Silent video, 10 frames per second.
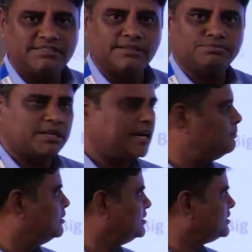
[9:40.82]

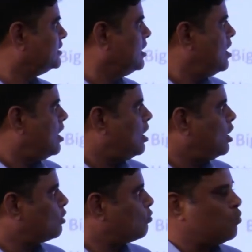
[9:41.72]
subscribers
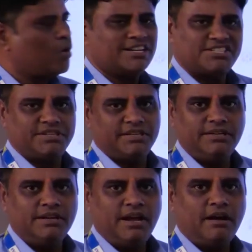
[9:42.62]
are watching
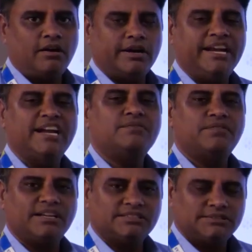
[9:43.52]
on
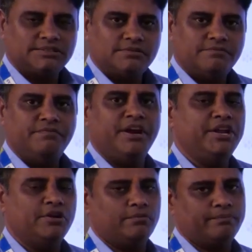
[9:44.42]
Netflix
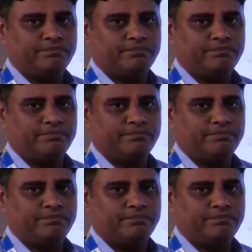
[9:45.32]
video,